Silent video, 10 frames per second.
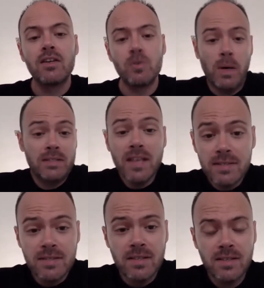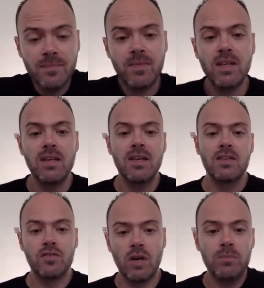you want to test it.
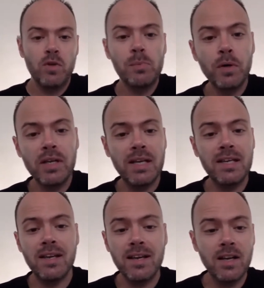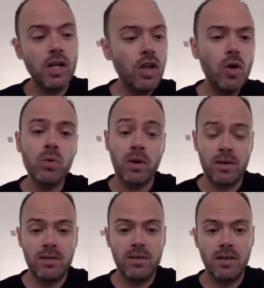So you'll put it in a
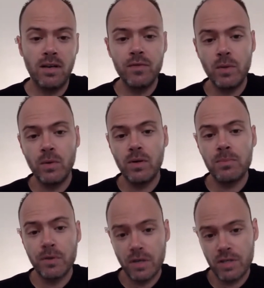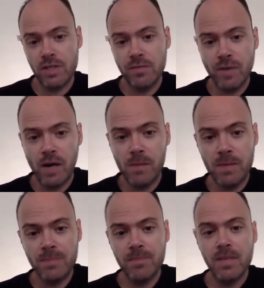clone of your production
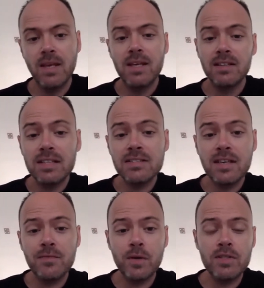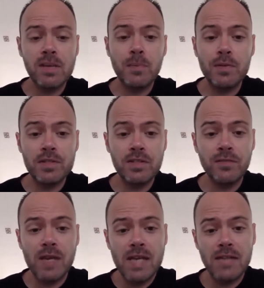environment. Let's say, for example, this is a
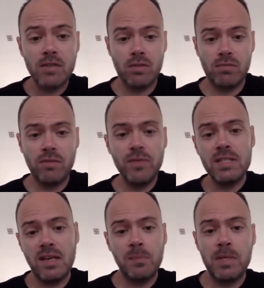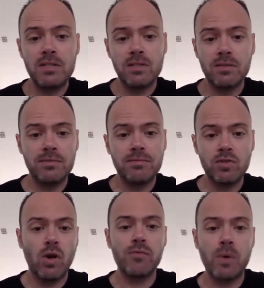fintech piece of
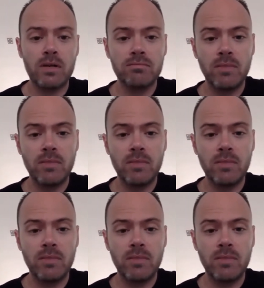software,